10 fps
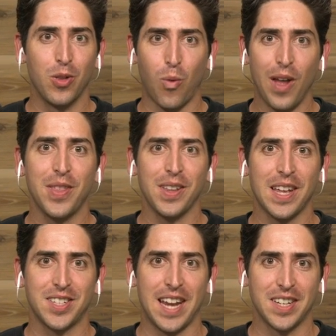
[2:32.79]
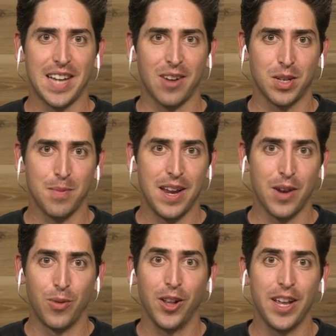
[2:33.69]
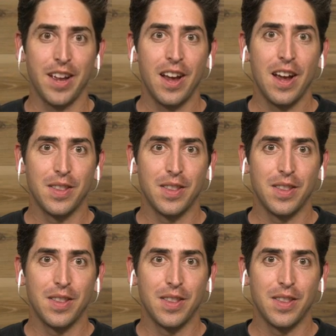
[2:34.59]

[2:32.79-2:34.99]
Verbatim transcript: the one thing that stands out to me and really